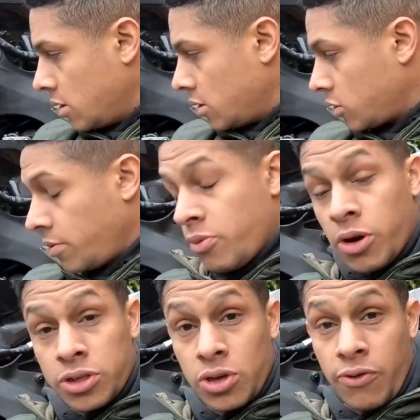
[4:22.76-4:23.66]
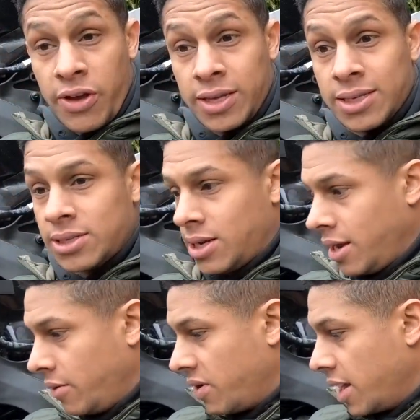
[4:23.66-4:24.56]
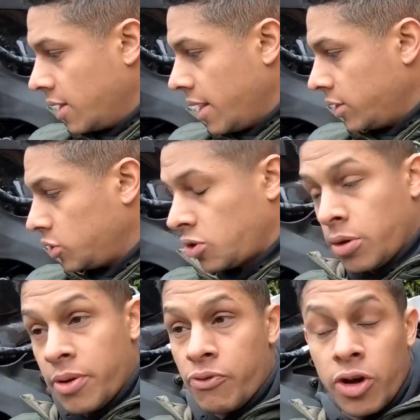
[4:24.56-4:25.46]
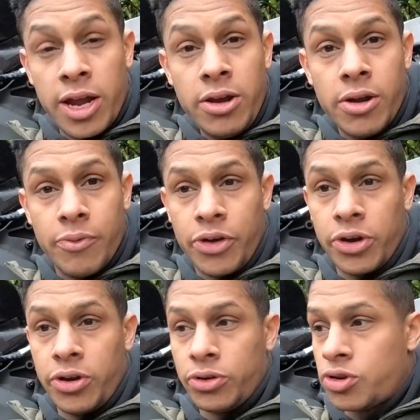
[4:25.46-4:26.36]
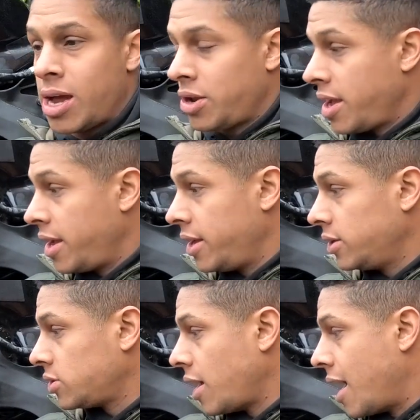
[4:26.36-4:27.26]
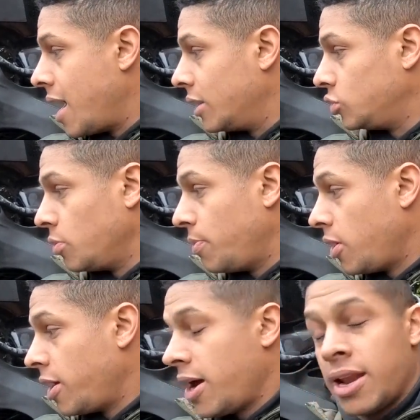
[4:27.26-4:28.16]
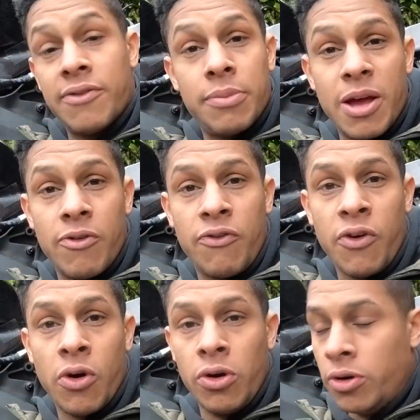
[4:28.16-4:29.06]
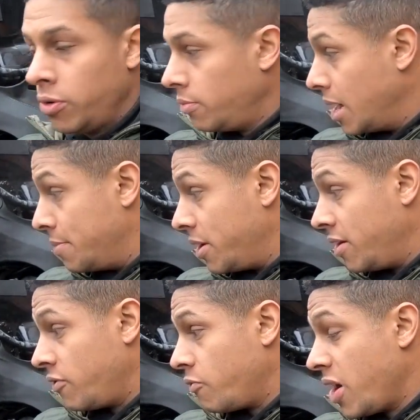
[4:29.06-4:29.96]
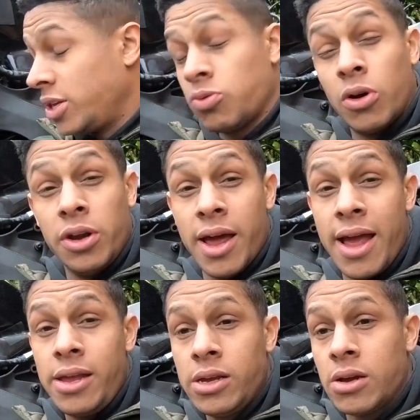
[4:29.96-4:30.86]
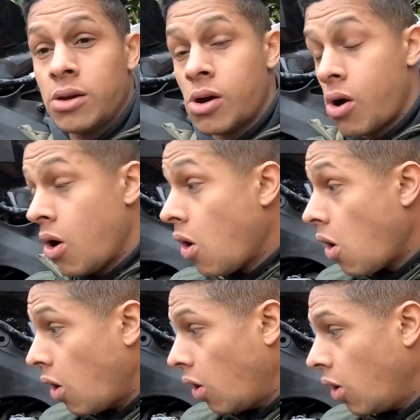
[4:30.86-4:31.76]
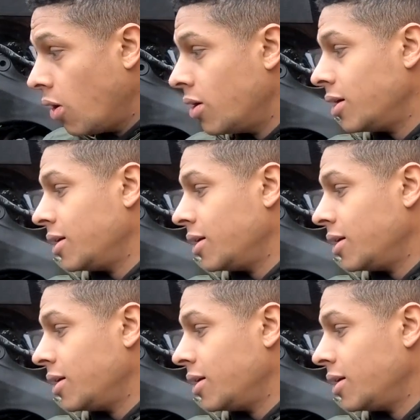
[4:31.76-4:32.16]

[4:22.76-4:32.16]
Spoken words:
It's going to be one of two things, isn't it, really? She's going to be running, and we're going to do track days and jump on it and have a bit of fun, maybe even race one day, or